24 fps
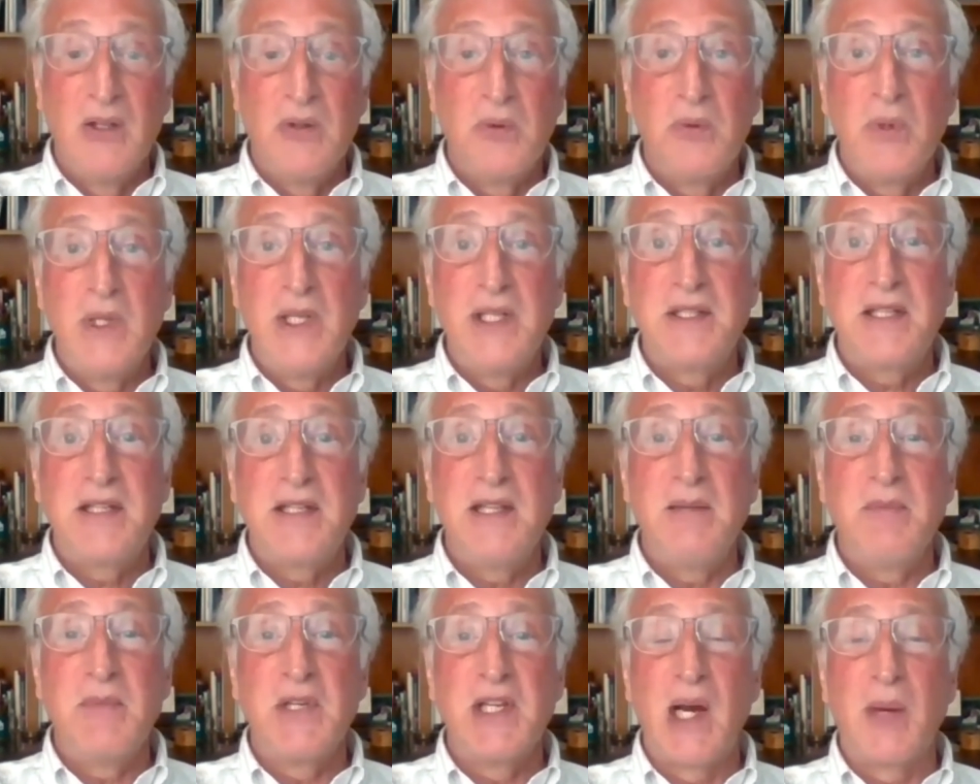We
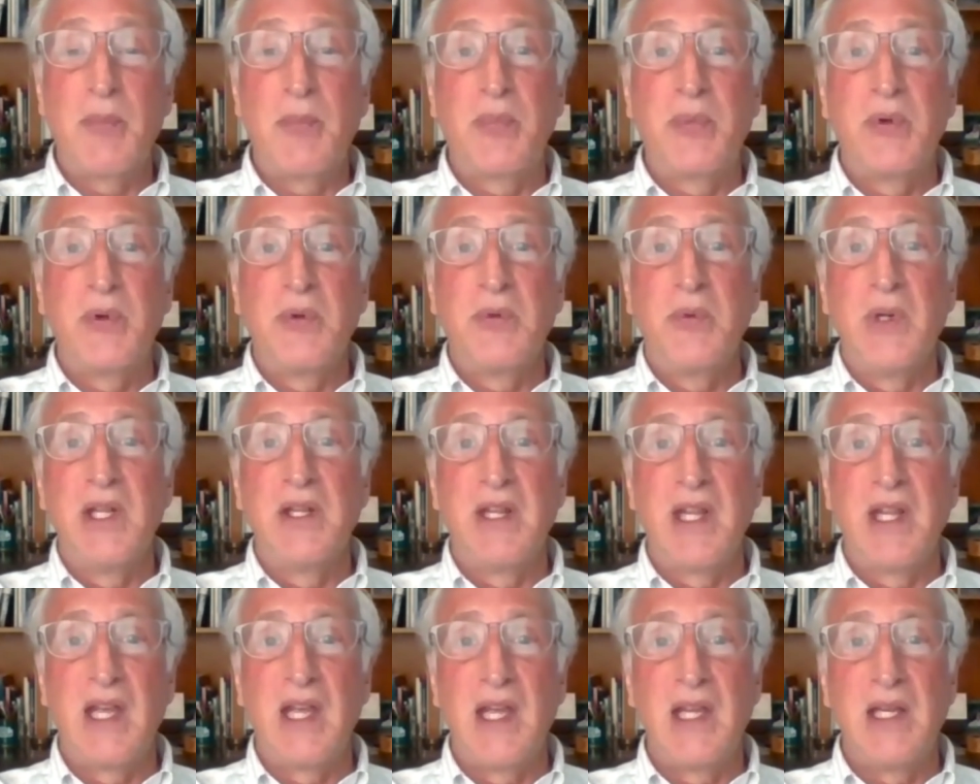teamed up
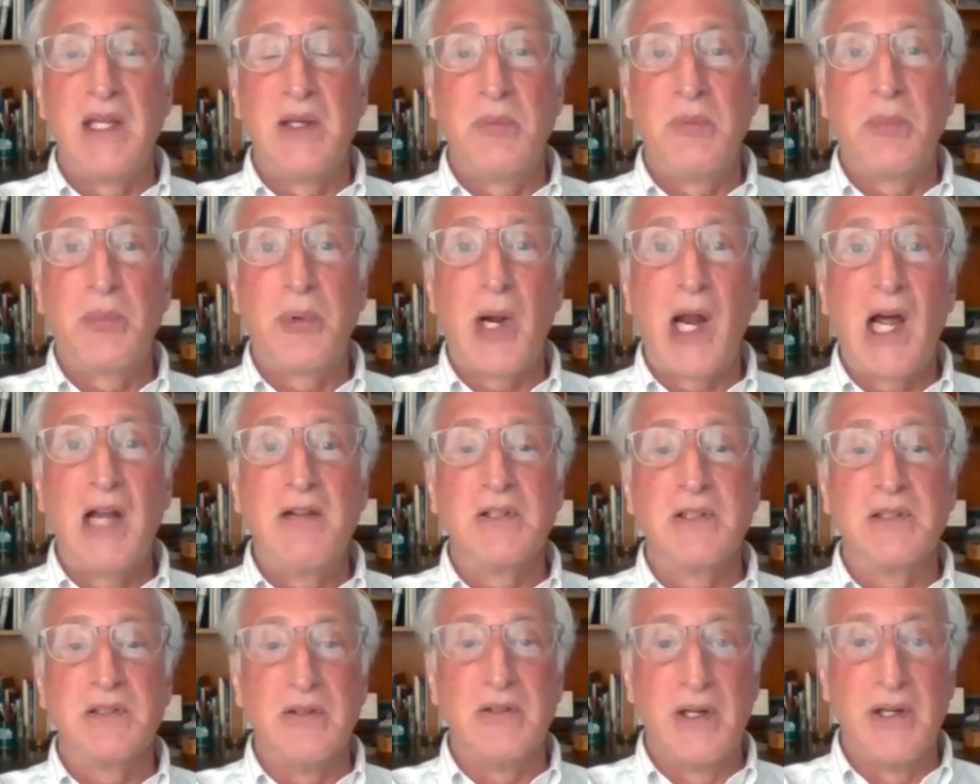with a
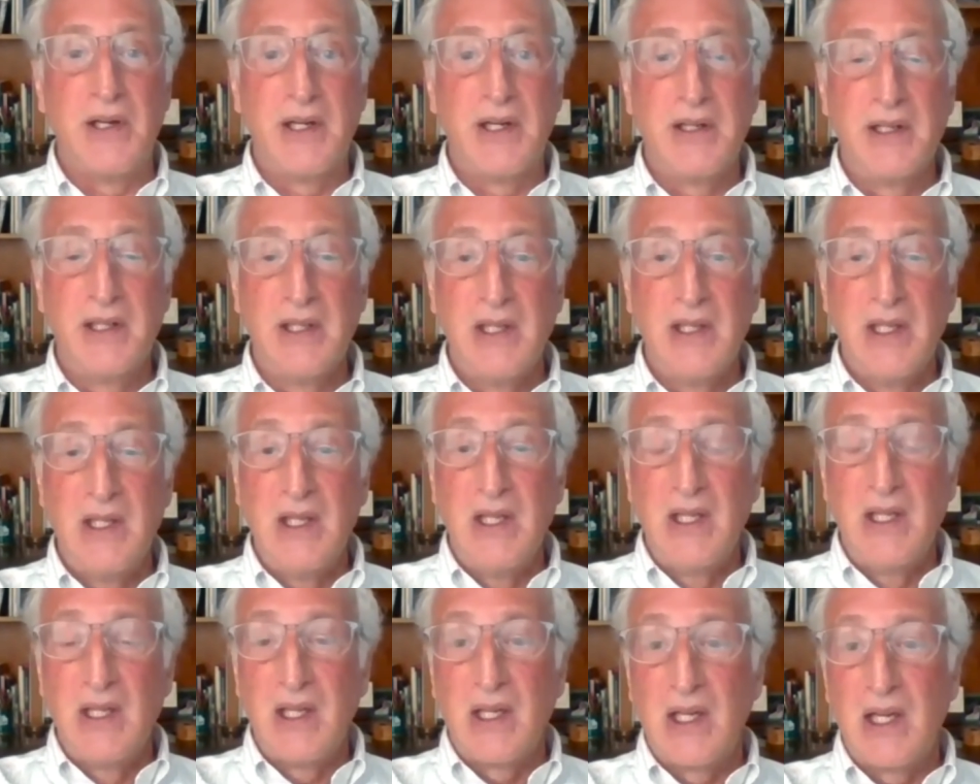private lawyer,
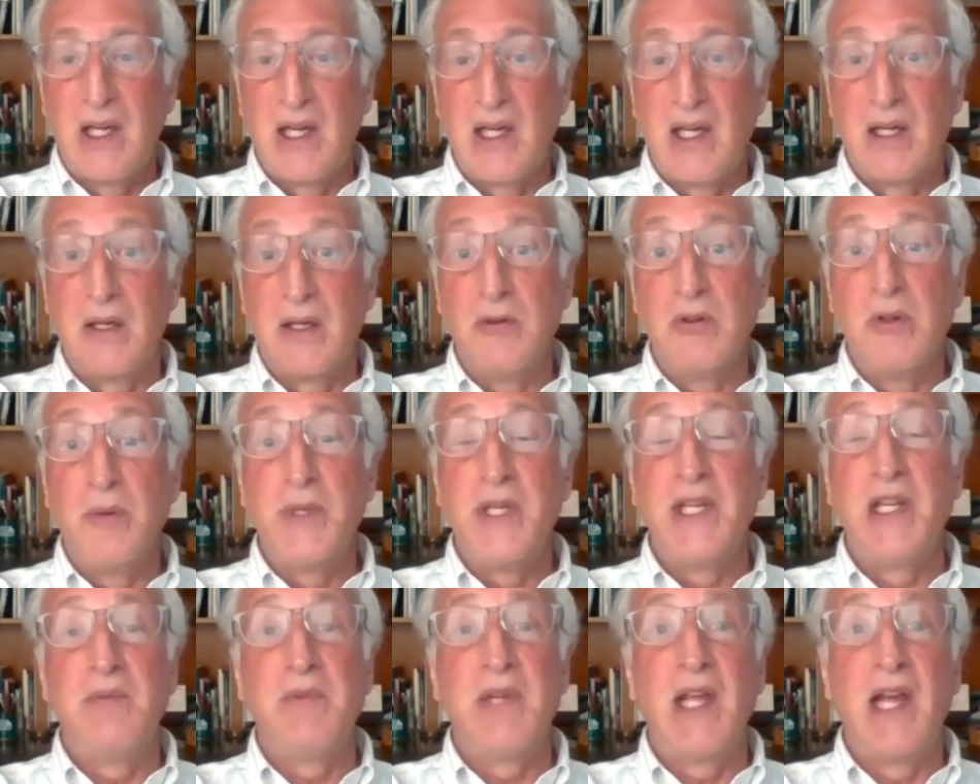a
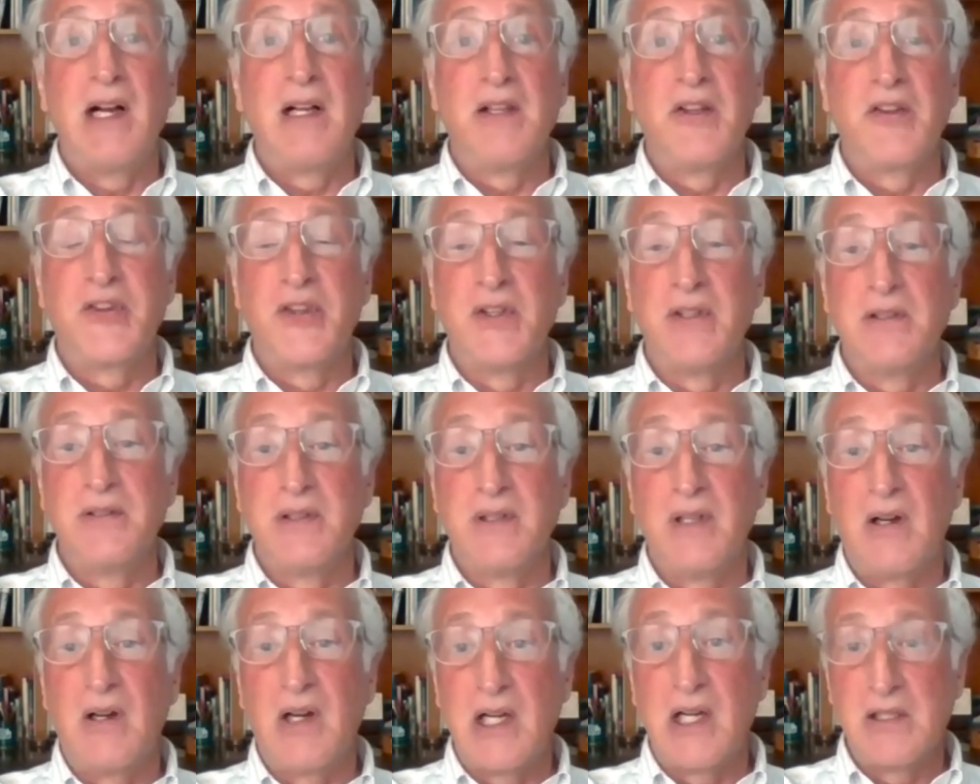woman named
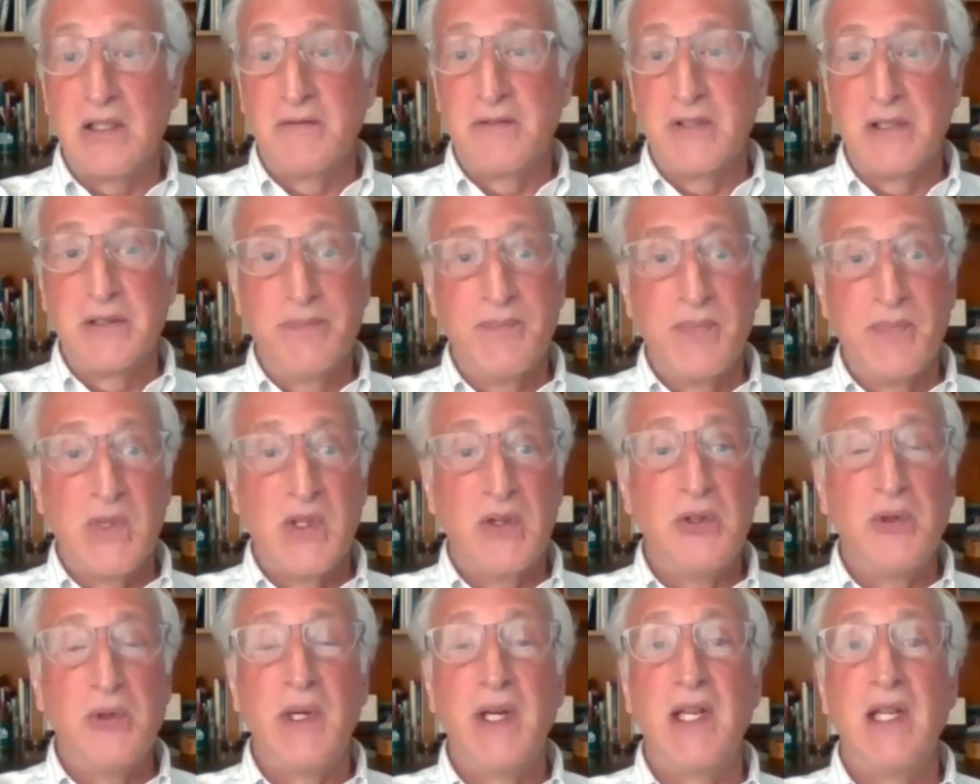Allison Oliver,
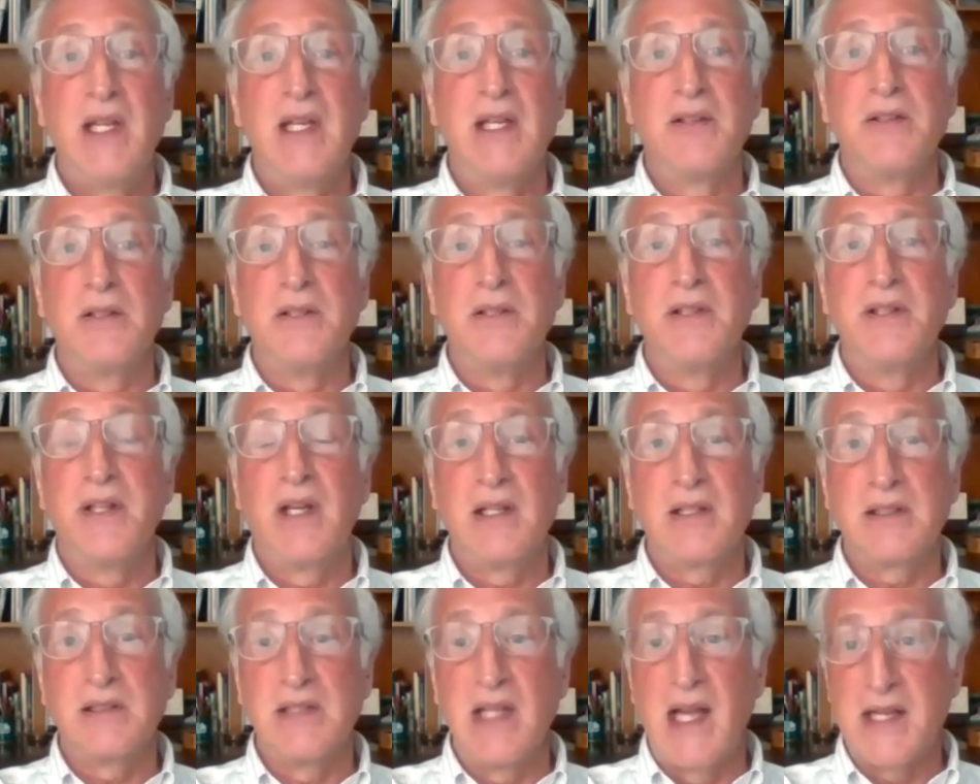who had handled
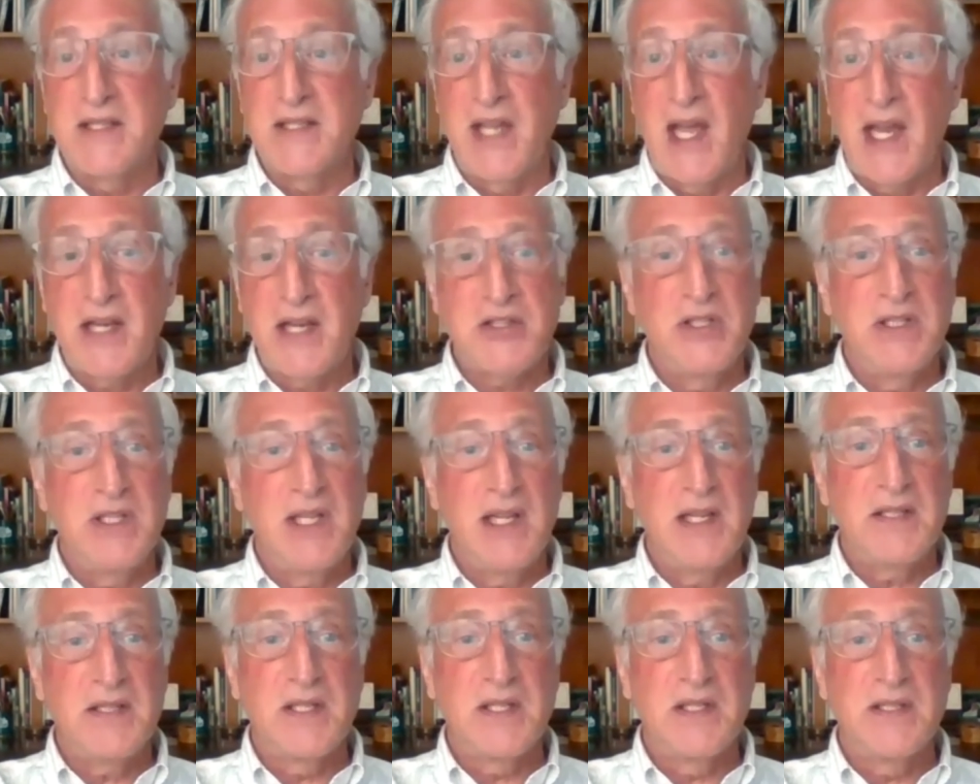class
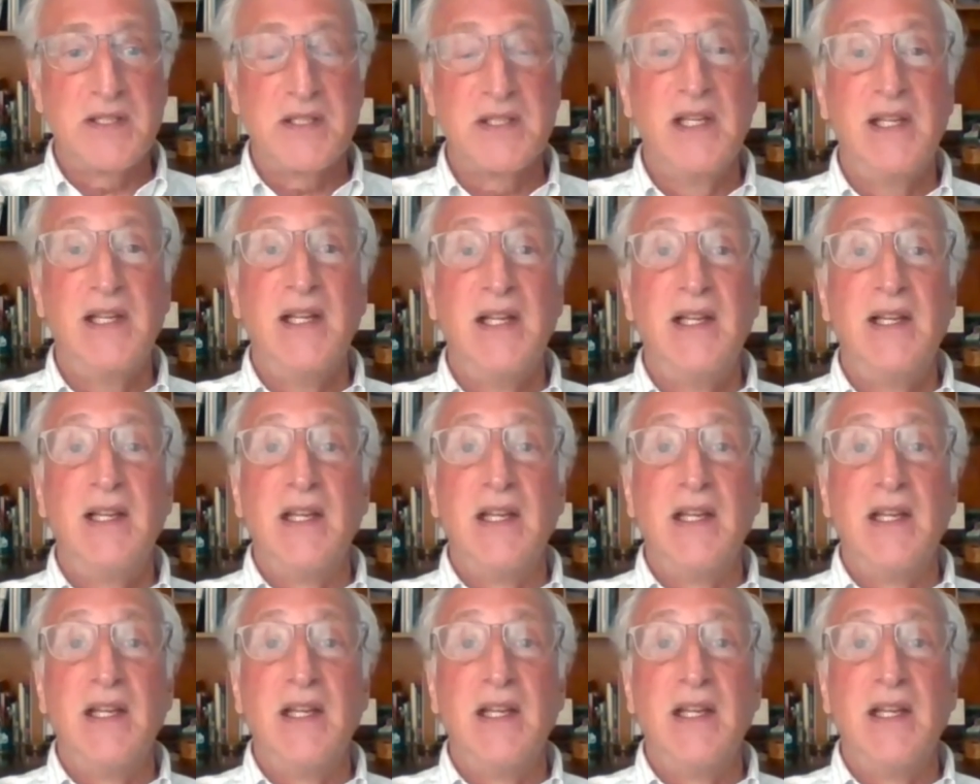action cases.